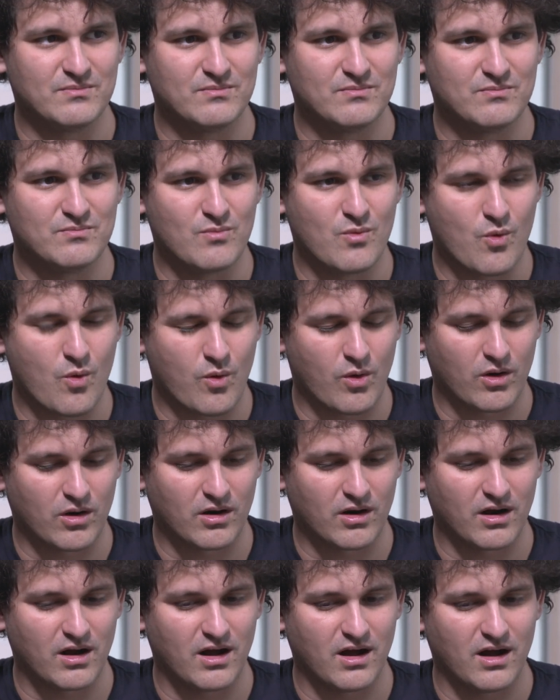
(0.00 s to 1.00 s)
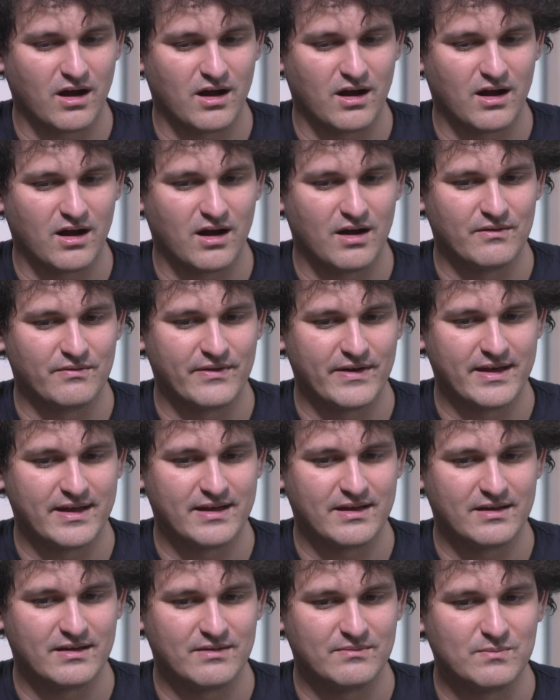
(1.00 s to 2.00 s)
more of
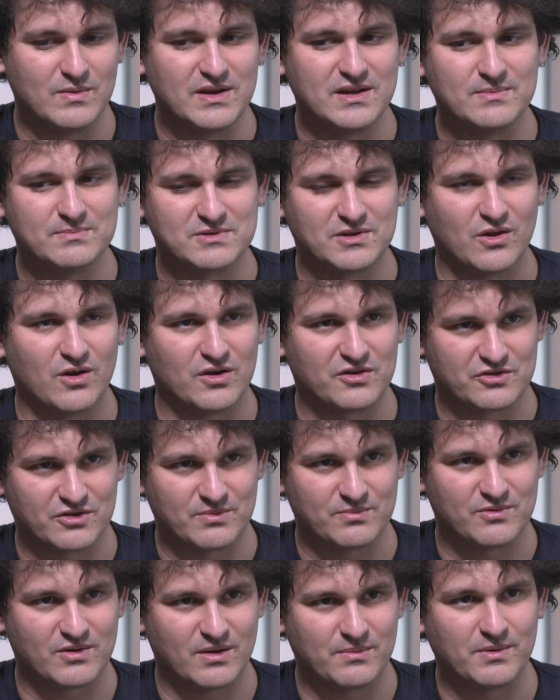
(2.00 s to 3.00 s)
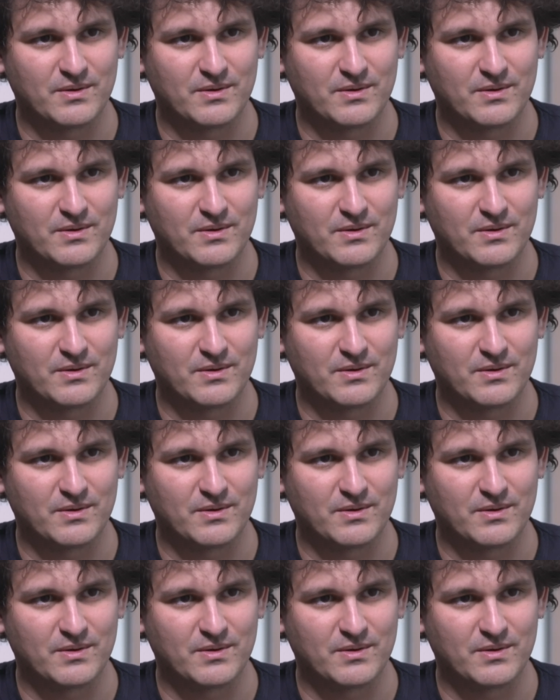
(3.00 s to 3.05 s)
a medium to long term problem.